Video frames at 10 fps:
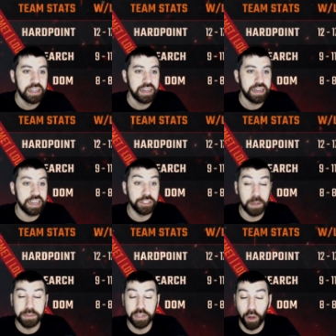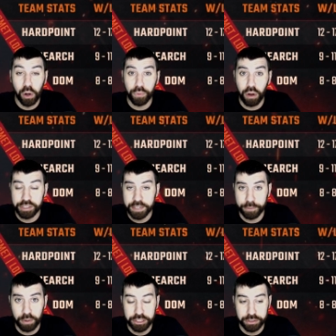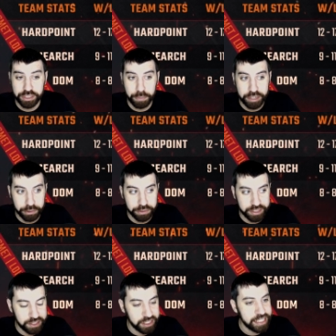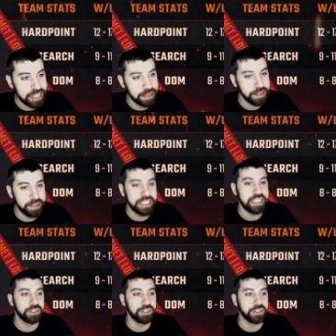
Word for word: uh, in terms of overall differentials that we currently see in the league.